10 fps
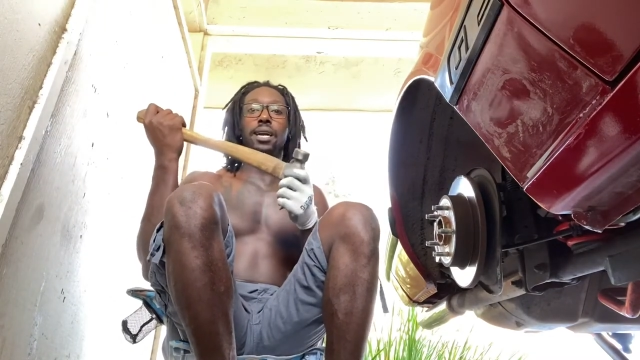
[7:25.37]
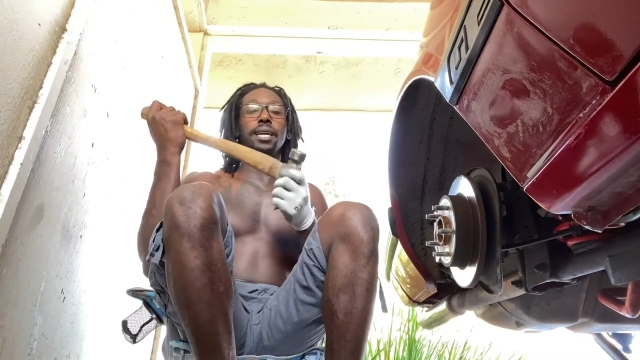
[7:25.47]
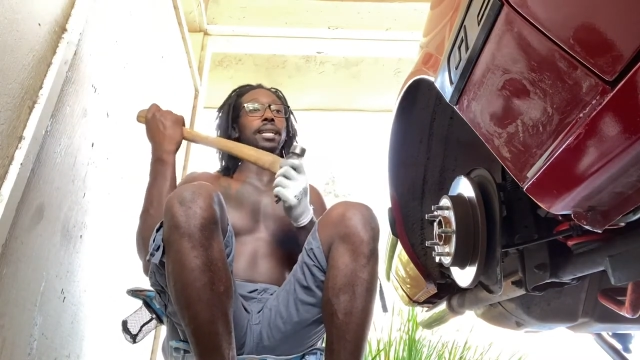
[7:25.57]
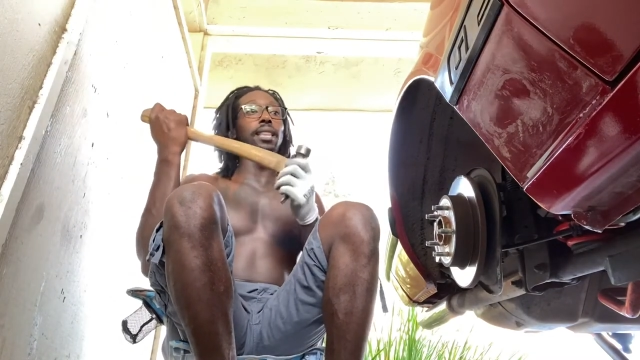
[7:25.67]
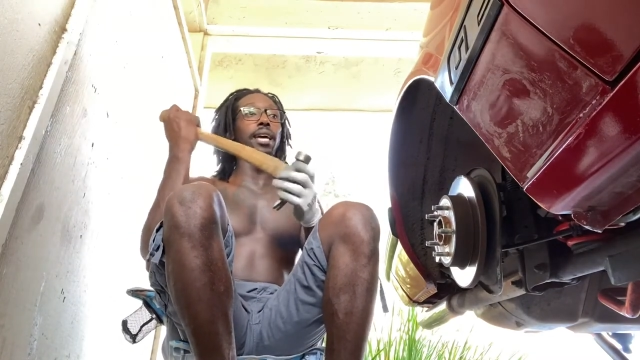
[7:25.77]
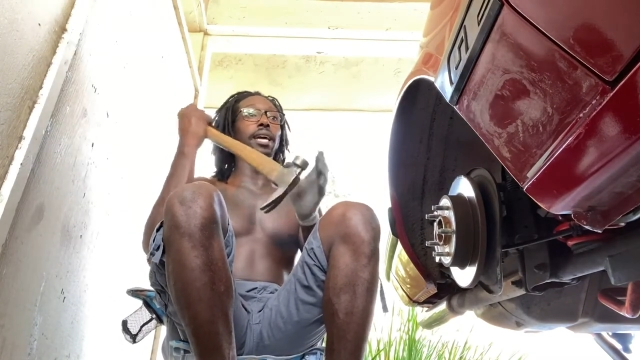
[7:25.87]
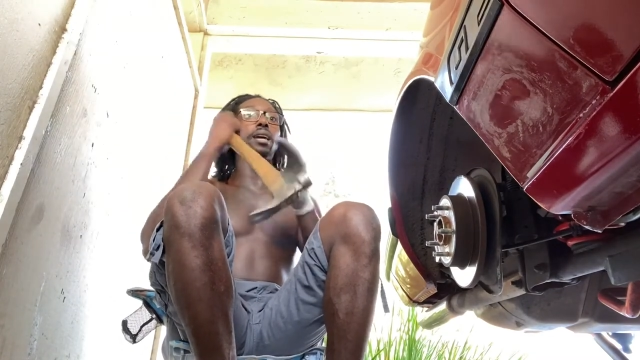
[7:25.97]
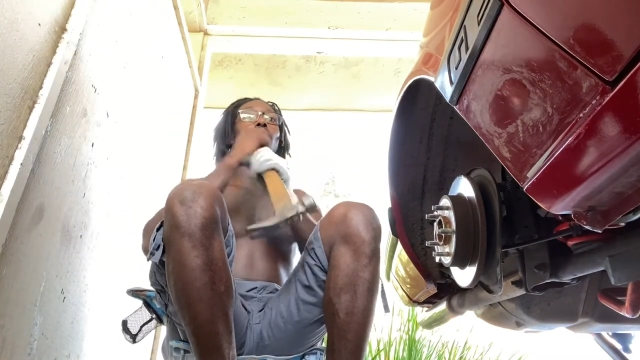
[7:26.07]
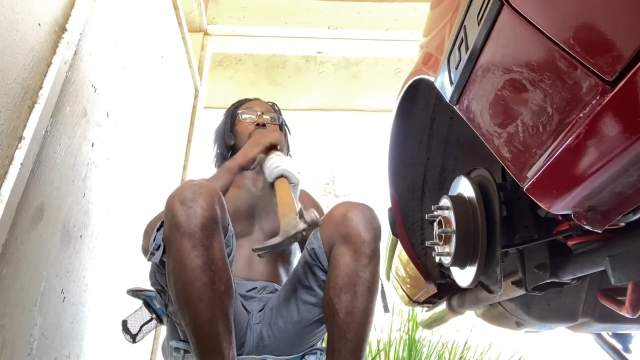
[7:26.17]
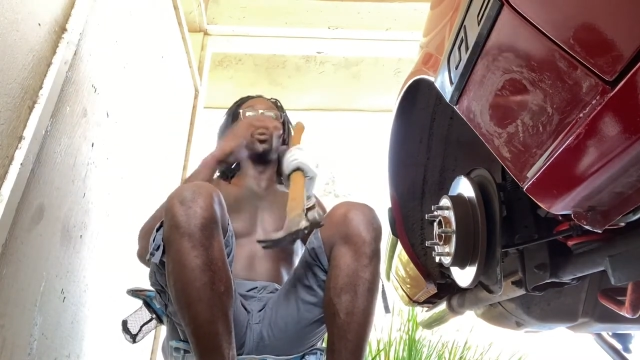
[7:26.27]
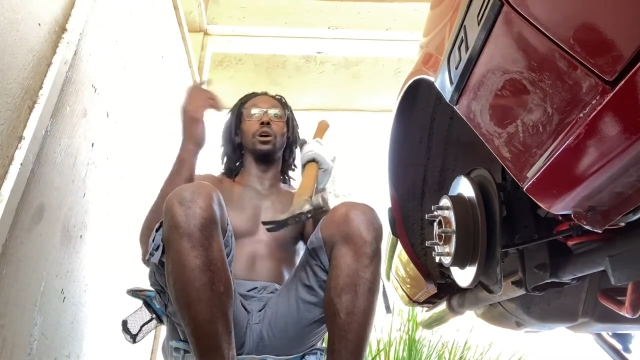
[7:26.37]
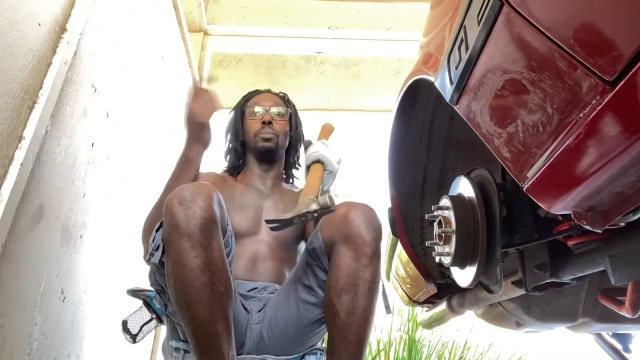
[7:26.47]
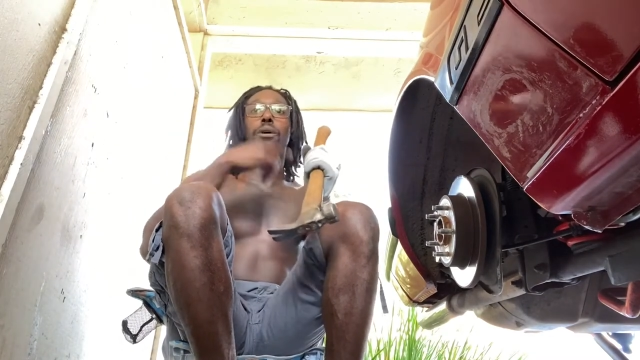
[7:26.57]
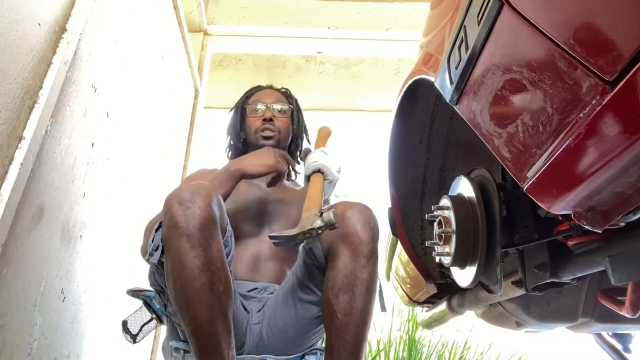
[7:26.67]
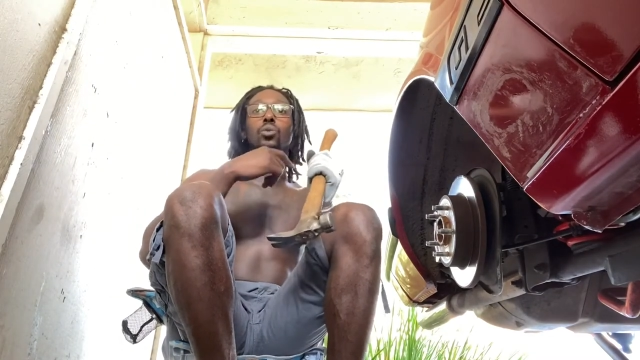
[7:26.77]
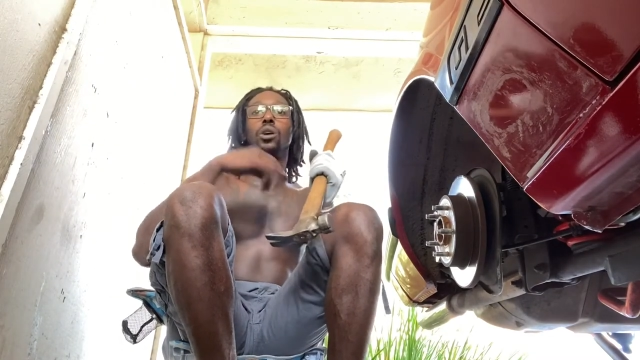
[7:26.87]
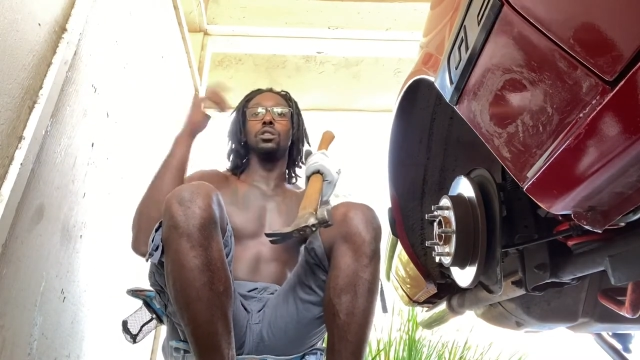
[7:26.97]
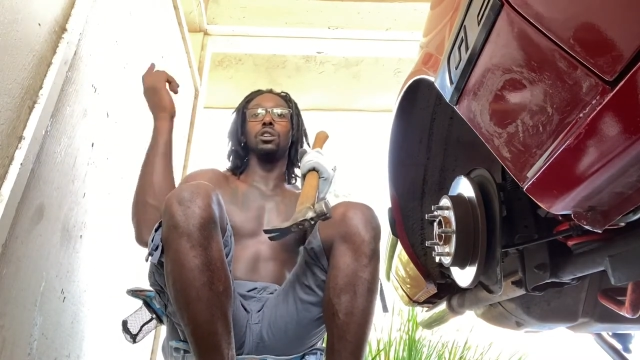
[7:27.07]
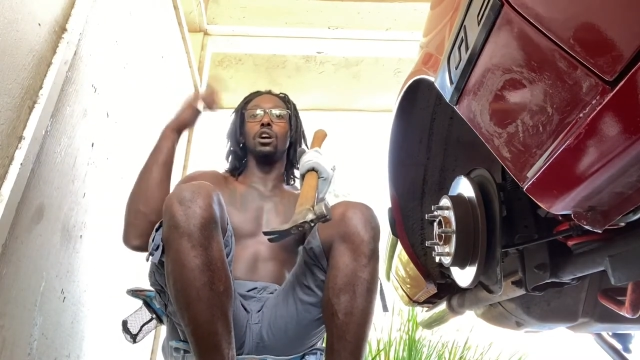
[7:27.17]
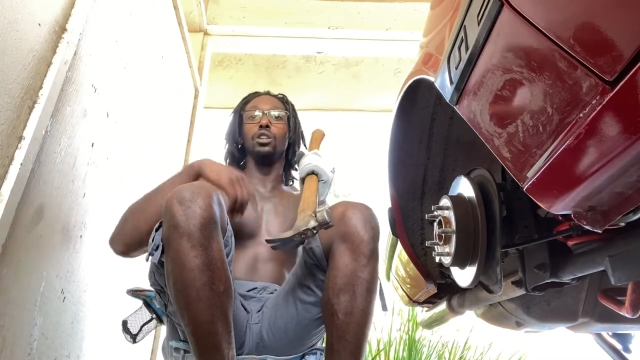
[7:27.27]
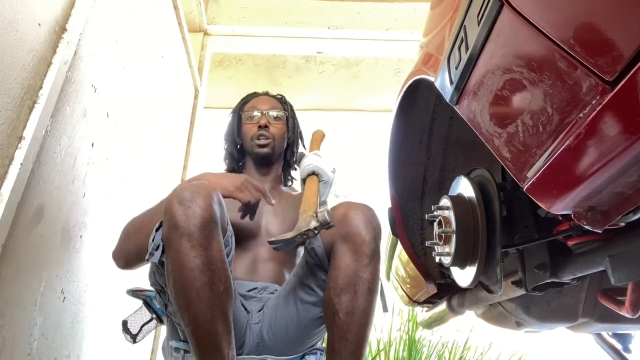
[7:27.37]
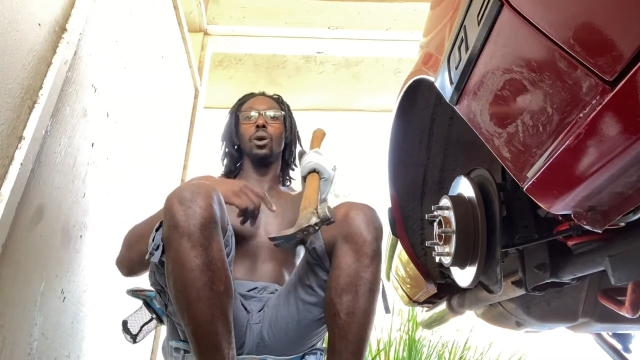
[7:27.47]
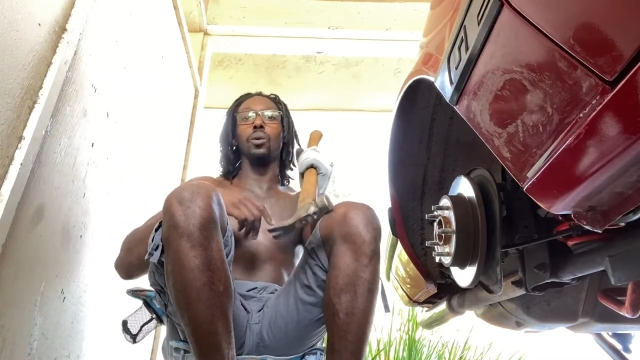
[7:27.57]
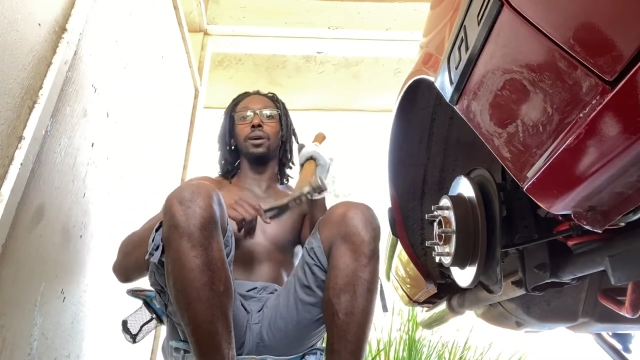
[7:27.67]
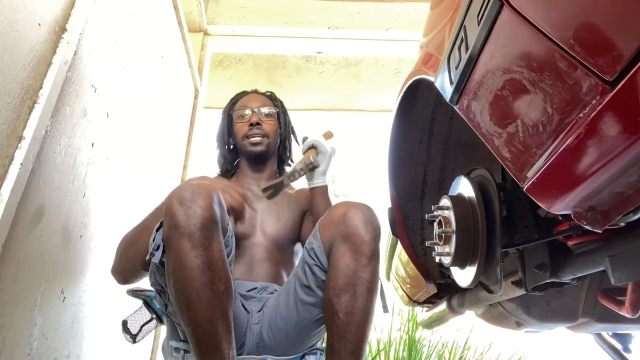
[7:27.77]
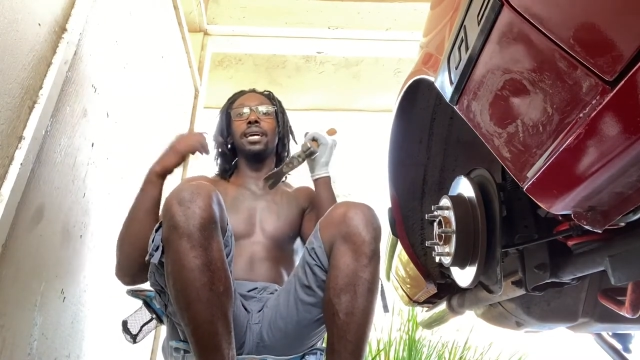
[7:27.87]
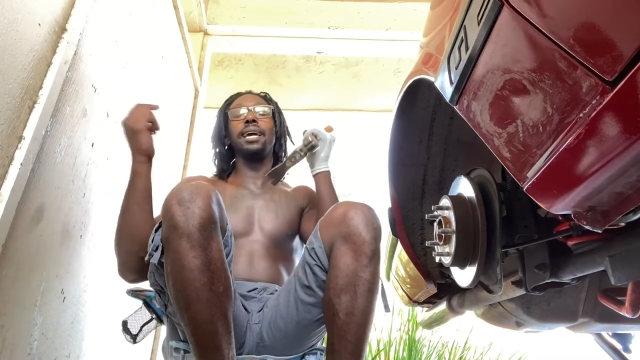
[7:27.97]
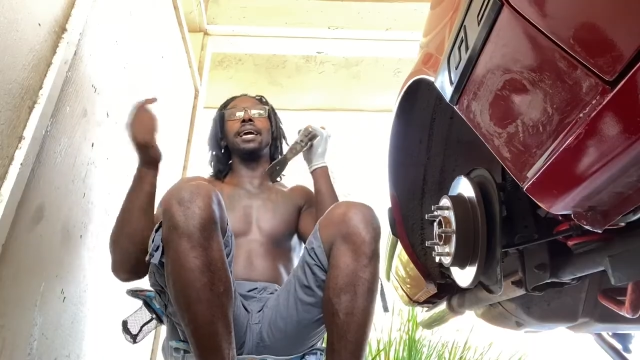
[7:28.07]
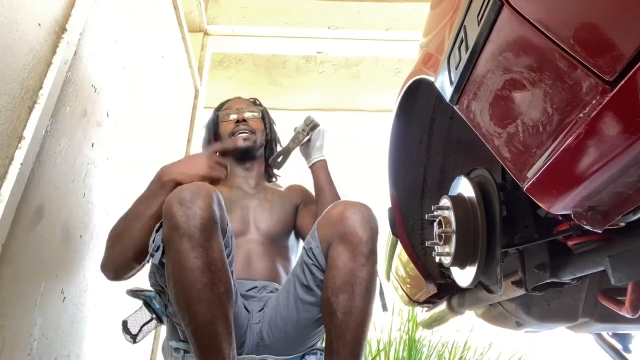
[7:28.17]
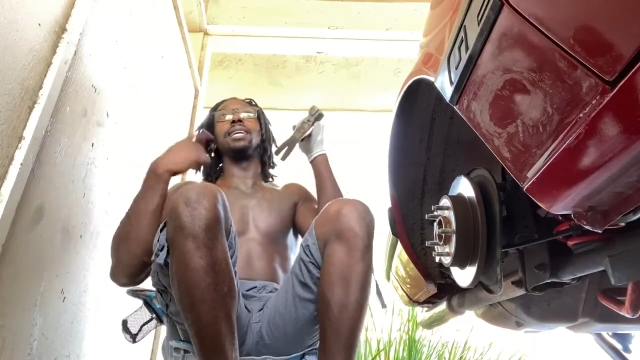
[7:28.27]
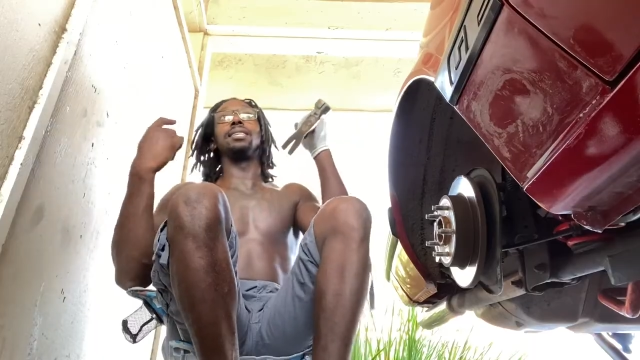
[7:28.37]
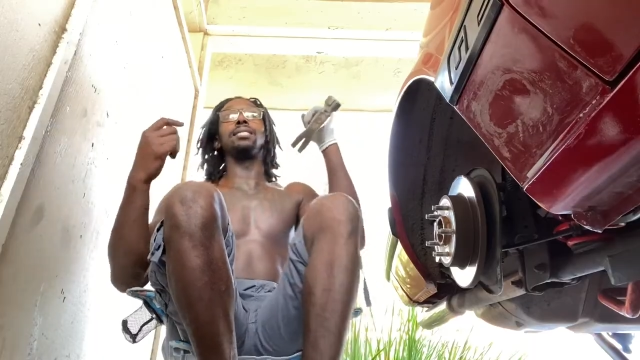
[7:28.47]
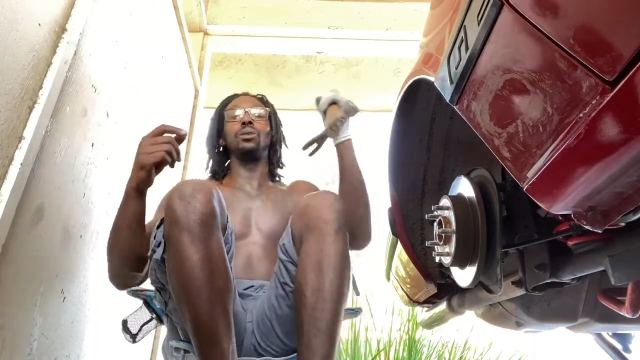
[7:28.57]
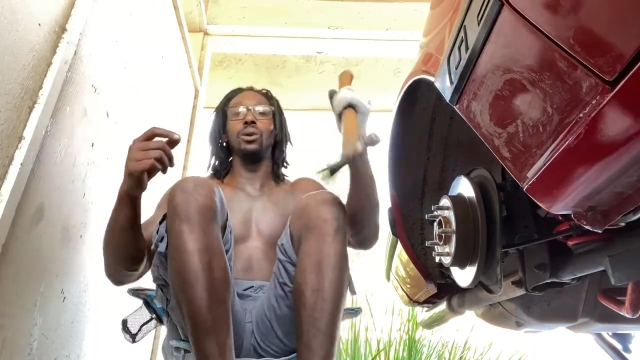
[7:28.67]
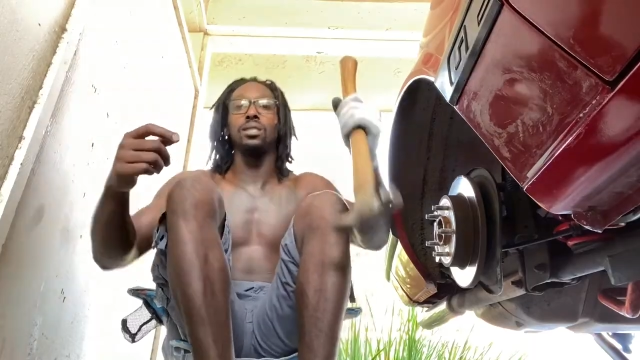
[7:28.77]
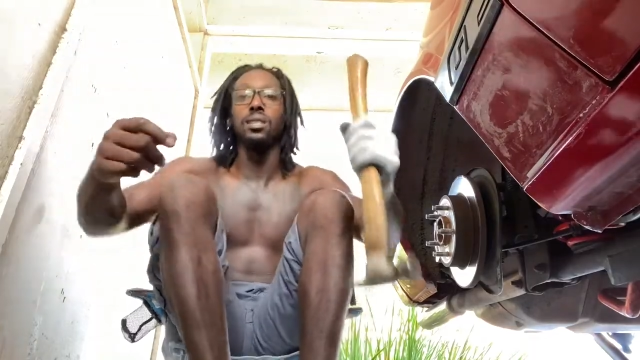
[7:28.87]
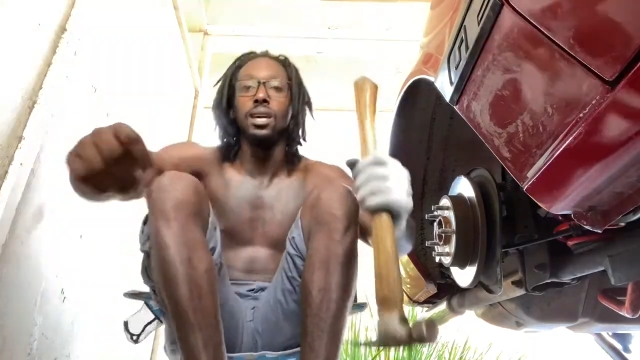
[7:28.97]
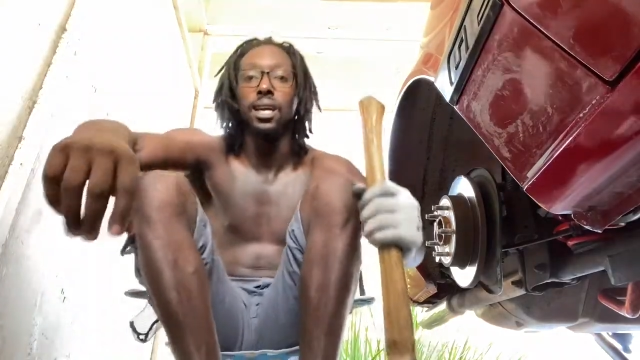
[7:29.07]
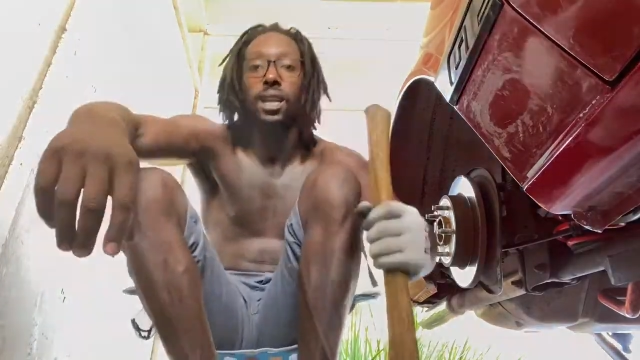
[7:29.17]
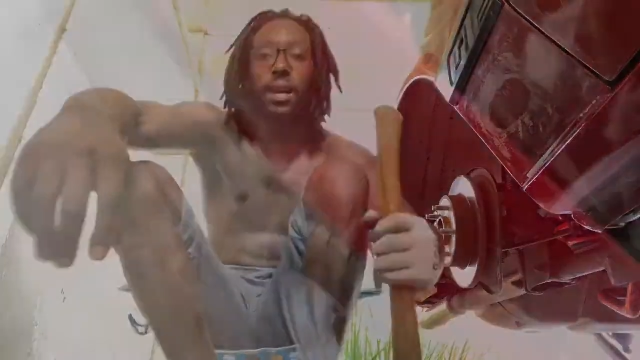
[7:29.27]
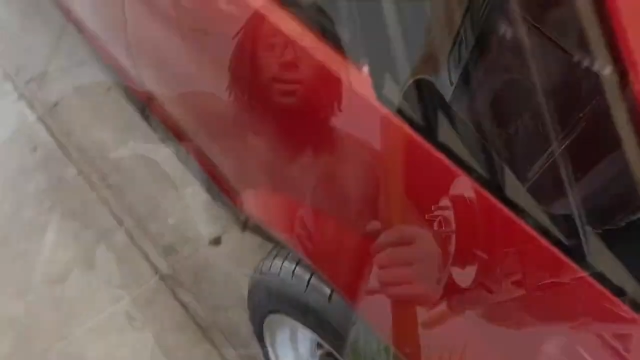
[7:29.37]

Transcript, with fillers: and then we gonna put the wheels on, lower it and let's see what it's looking like.